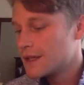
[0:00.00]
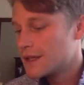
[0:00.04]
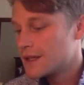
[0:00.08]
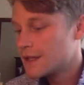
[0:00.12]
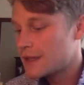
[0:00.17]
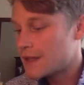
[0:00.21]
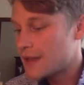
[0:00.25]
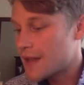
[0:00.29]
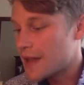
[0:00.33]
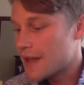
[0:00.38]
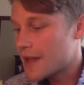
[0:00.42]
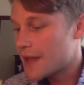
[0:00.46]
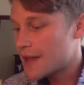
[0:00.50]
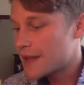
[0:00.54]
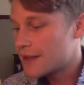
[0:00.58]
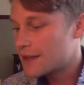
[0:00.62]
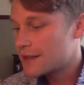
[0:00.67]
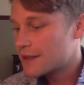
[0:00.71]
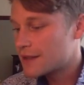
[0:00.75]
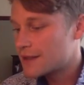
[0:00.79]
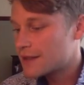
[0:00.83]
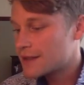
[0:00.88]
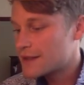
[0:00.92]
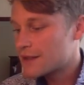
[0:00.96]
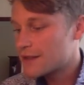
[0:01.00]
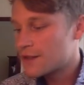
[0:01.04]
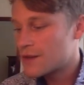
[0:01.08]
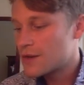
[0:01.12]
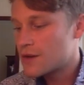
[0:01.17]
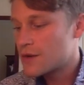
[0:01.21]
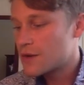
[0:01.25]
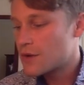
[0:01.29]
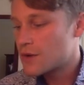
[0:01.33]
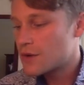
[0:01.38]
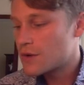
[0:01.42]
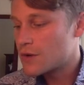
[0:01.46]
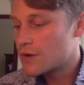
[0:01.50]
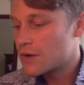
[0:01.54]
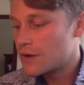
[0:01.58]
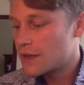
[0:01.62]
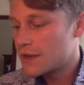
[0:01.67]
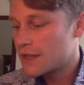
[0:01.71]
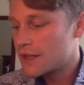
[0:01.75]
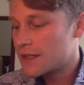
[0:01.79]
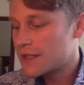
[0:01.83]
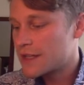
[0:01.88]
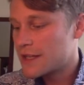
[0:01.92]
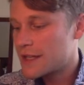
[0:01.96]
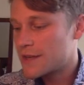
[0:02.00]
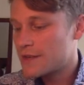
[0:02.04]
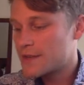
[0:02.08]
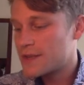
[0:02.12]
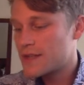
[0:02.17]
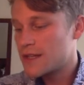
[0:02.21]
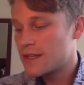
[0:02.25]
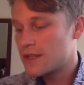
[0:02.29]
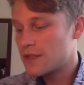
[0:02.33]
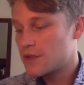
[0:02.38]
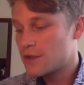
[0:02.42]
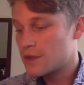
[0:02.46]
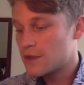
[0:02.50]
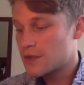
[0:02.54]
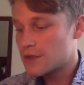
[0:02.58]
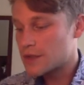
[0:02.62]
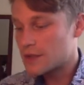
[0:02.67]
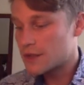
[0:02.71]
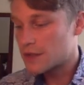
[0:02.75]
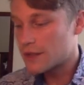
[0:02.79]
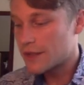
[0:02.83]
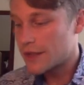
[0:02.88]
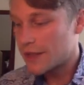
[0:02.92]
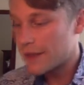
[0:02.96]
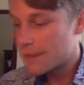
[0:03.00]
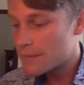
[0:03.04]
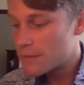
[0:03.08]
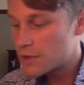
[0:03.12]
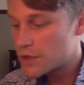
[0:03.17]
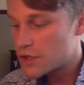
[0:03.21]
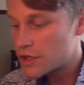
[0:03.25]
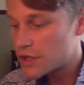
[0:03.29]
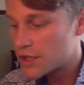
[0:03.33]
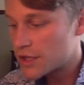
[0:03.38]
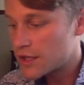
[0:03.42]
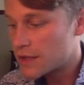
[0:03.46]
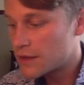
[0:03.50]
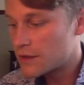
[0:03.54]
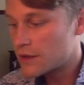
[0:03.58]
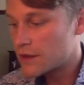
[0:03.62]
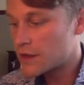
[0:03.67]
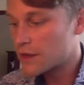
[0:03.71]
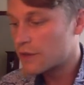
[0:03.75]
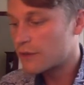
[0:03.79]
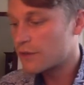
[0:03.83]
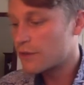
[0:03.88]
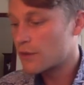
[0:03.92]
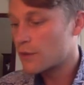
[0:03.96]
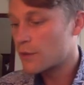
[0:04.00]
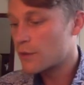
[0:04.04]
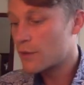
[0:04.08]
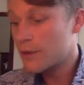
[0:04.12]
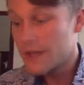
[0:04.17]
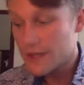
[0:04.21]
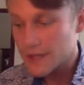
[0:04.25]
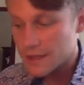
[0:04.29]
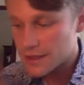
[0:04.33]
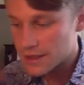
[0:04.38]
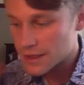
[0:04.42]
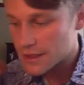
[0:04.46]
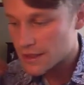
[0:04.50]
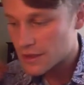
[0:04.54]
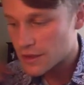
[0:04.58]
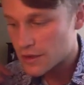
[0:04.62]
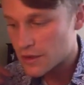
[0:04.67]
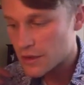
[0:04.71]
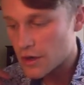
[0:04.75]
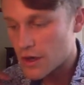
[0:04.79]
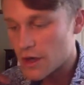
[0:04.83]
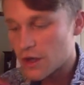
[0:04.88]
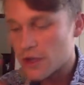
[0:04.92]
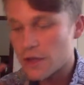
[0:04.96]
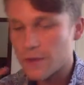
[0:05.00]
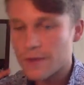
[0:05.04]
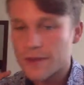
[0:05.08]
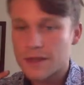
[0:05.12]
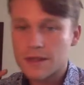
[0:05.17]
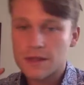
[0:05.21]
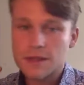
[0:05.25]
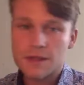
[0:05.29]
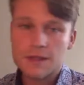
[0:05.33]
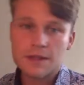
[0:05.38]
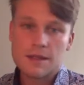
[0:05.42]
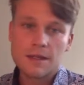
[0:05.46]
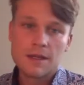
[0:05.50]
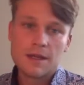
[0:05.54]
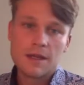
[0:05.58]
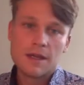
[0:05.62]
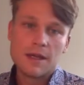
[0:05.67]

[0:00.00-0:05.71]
Yeah. So a lot of times they can do what's called ambushing, looking for weaknesses in your arguments,